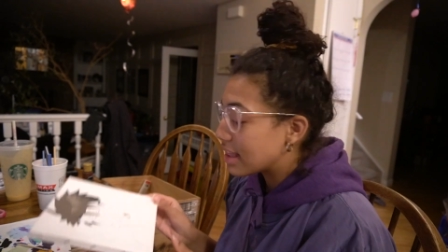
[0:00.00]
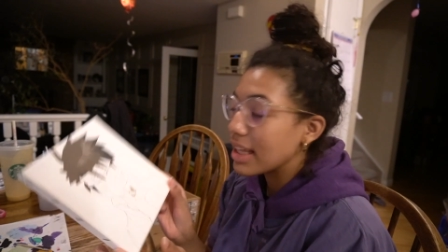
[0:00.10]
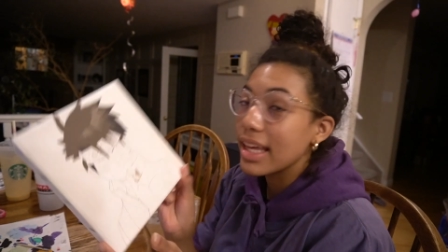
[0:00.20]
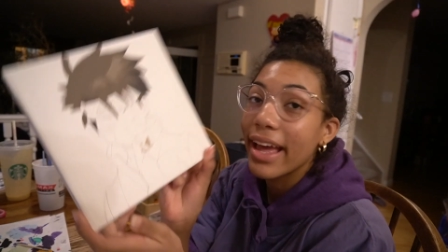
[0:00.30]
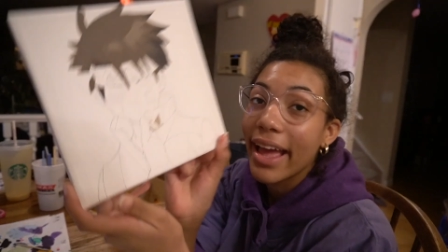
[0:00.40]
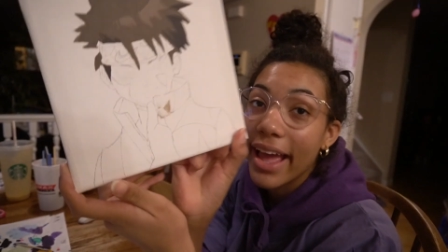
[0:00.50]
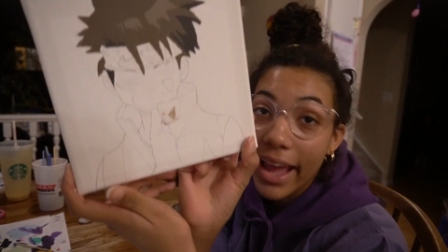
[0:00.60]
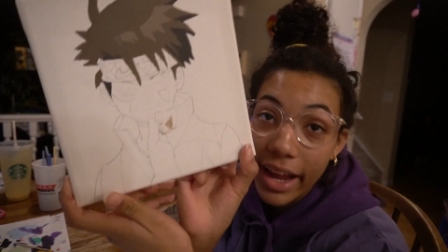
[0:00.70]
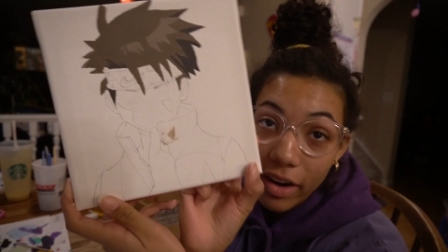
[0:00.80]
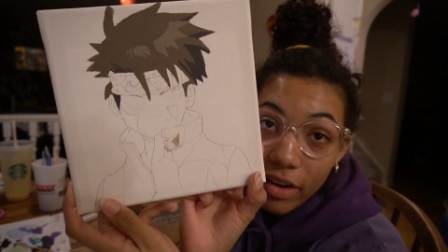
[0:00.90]
the
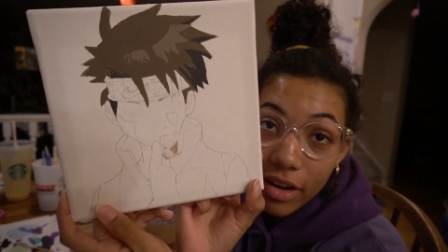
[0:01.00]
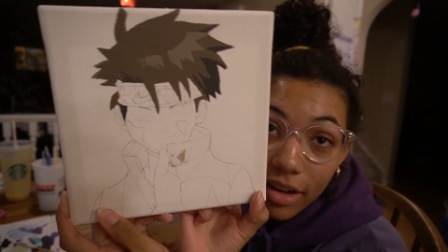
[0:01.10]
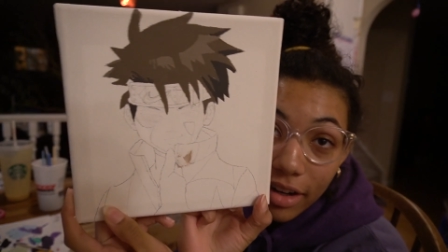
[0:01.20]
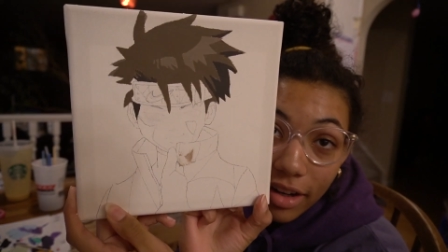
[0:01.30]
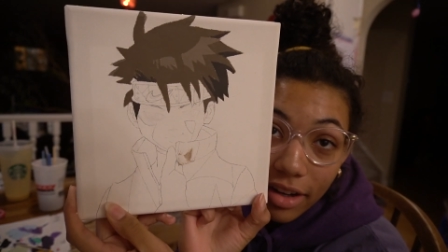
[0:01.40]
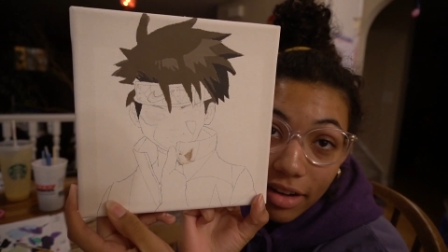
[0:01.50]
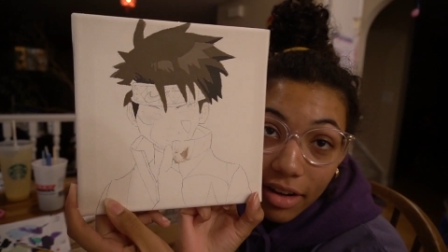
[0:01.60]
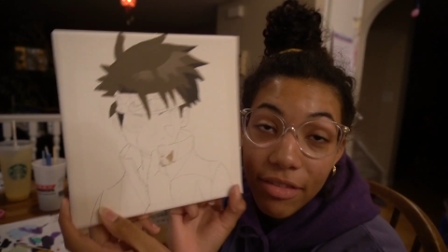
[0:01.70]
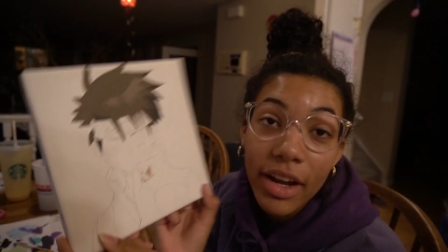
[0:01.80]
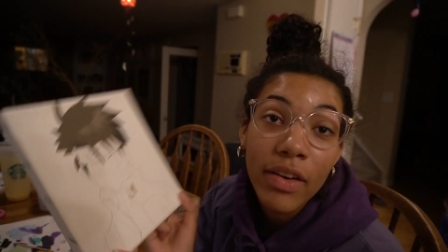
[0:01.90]
hair.
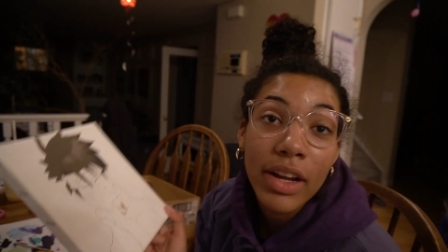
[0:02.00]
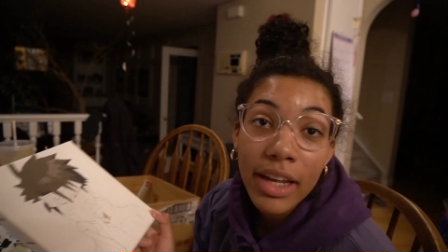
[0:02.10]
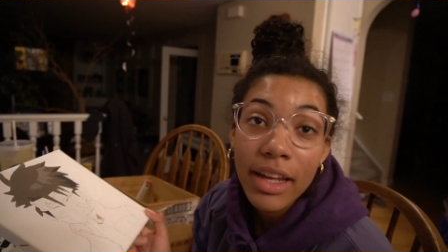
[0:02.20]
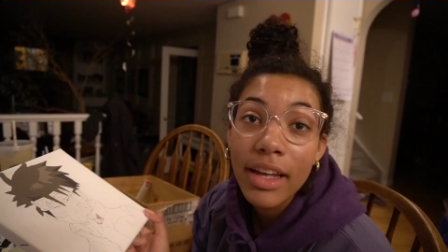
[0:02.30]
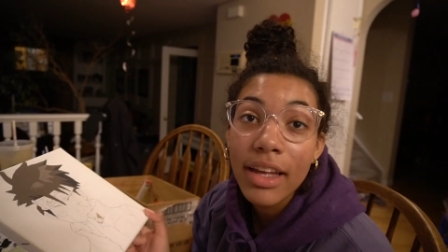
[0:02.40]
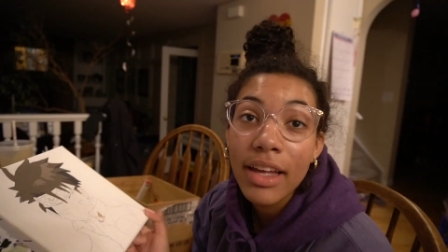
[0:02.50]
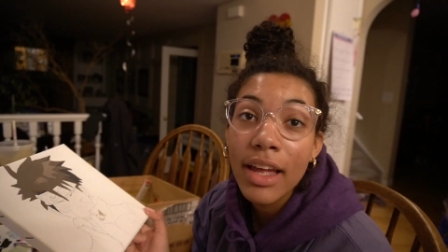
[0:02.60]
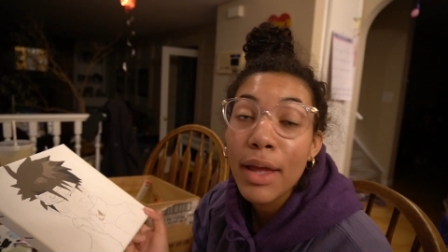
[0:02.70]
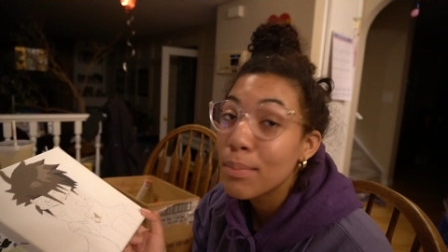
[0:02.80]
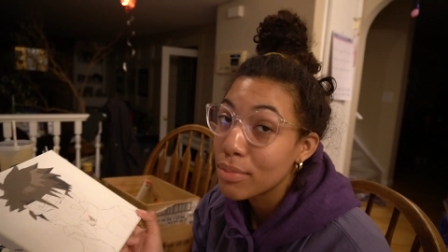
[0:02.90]
Very
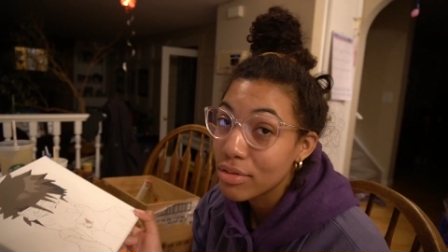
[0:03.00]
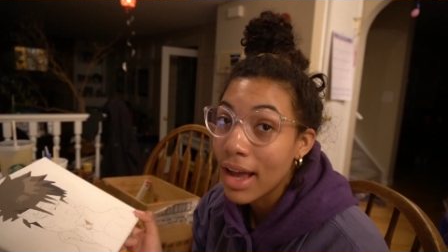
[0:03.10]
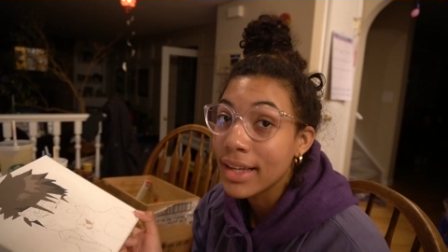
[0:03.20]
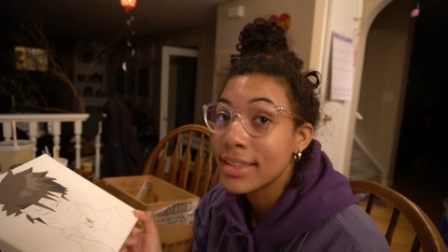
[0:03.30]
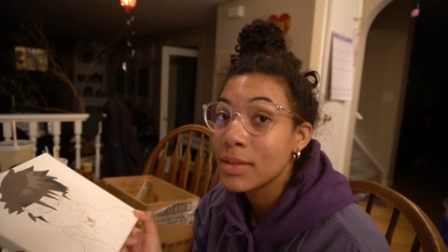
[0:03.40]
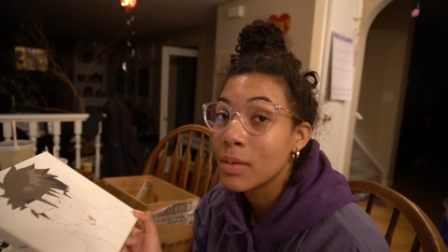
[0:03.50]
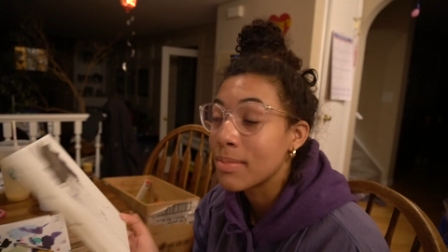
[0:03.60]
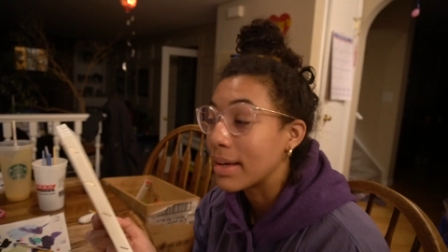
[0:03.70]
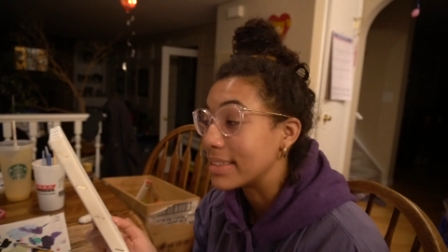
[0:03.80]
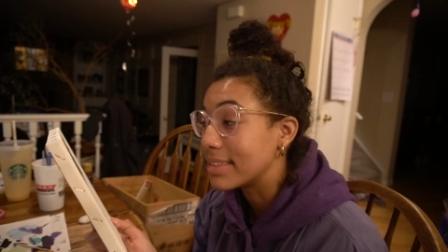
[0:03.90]
impressed with
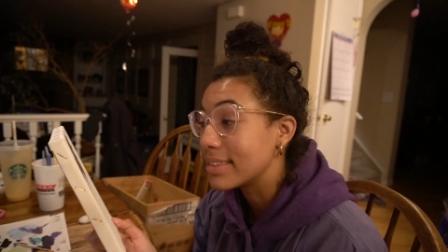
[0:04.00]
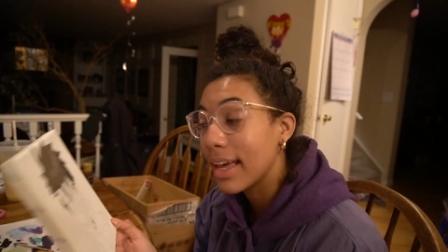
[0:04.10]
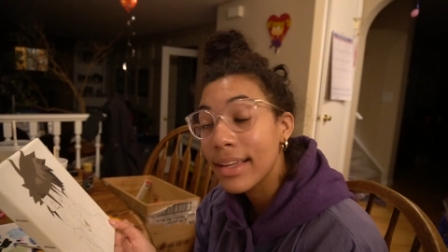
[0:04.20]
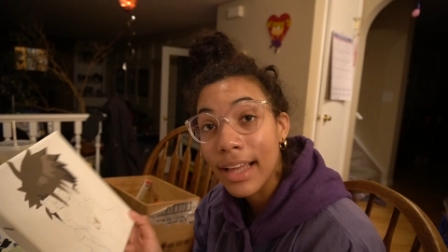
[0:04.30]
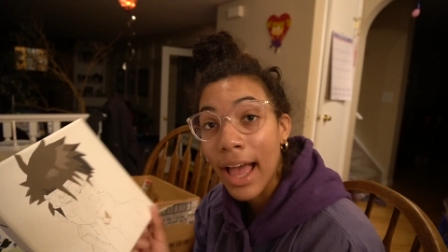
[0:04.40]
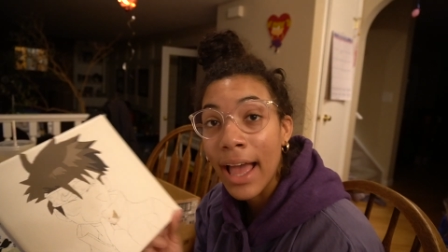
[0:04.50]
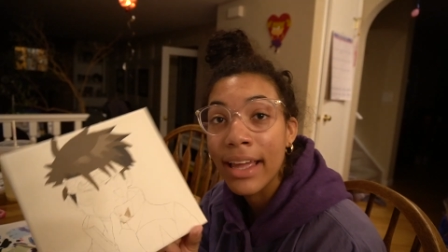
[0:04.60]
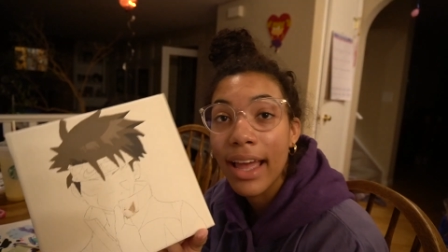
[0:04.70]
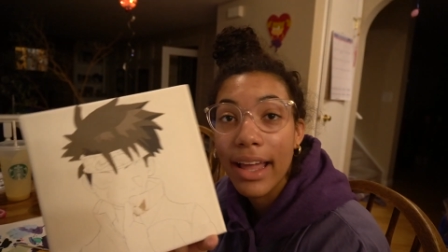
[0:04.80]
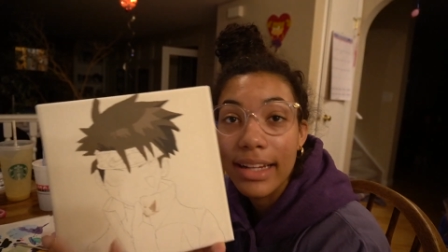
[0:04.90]
my skill.
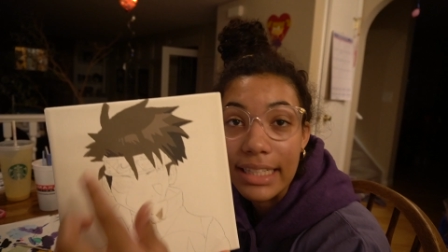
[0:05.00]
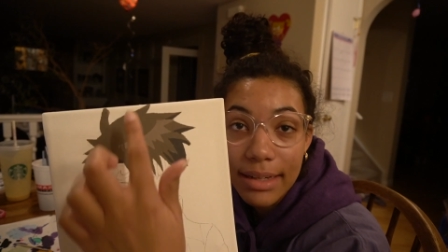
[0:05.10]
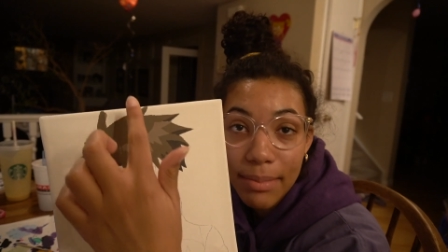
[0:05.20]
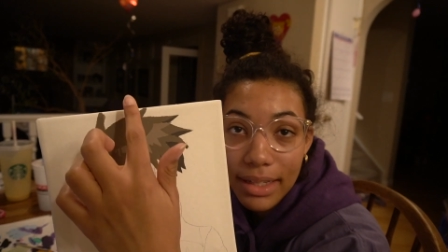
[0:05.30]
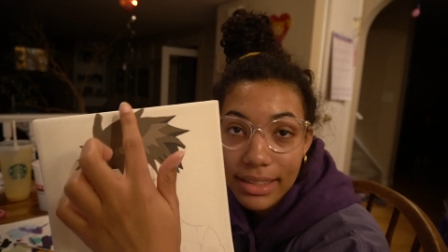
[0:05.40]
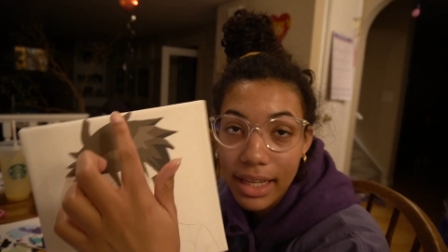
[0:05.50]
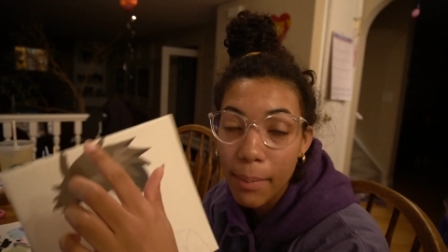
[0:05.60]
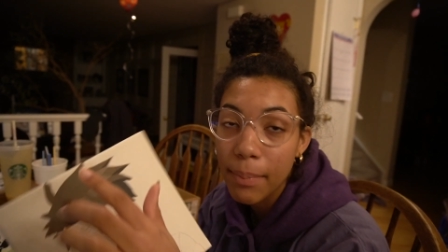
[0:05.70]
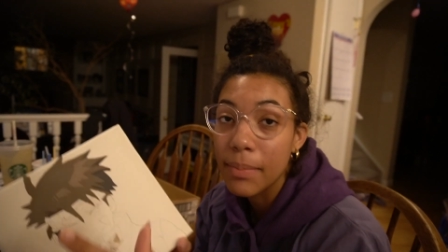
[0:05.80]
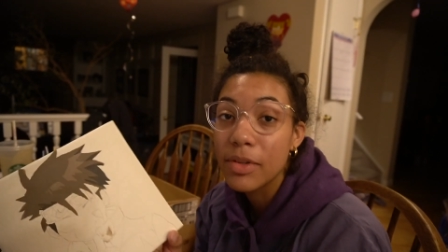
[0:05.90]
I did mess
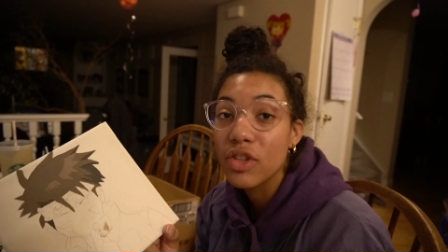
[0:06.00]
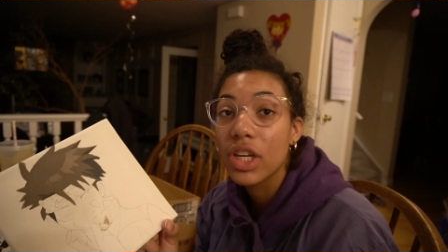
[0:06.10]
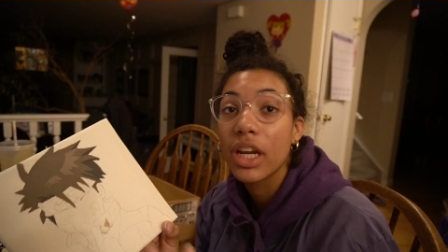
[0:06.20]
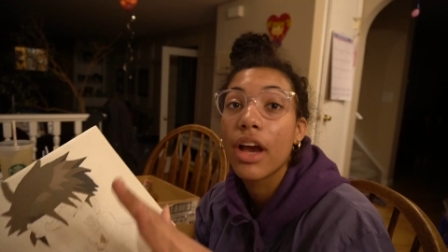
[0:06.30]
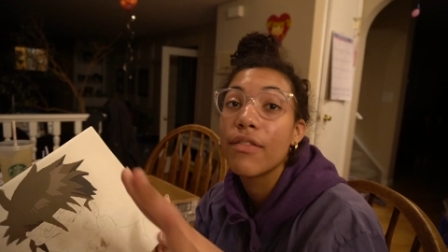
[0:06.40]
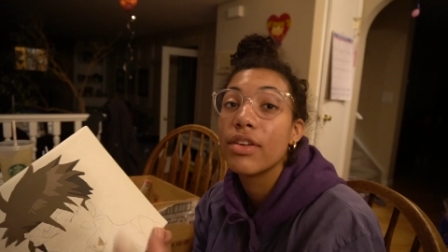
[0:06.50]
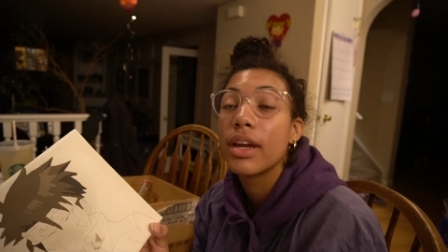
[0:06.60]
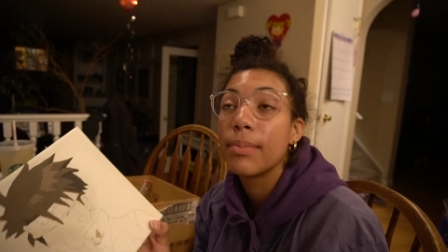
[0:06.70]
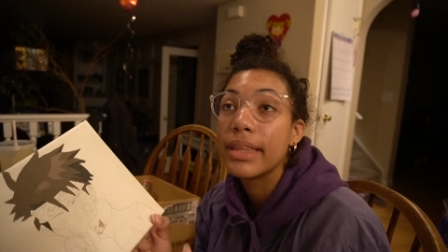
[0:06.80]
up, but I'm just gonna cover that up